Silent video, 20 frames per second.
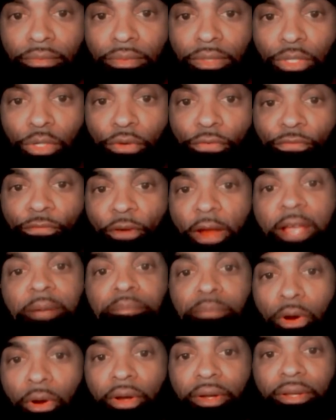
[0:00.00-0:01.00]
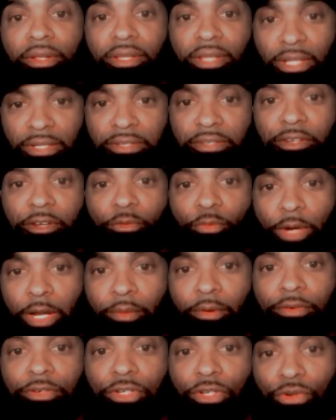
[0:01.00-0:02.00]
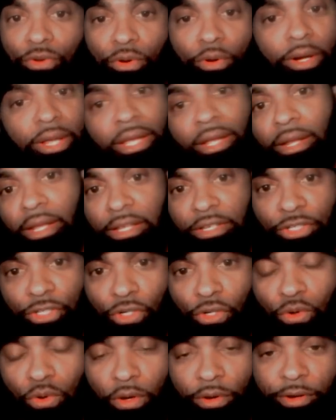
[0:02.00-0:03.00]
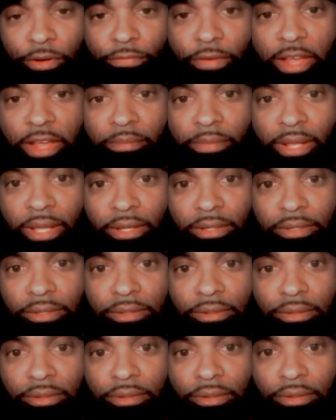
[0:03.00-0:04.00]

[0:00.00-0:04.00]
So if Frank Martin gets in the ring with Shakur, can, is Shakur going to fight him next?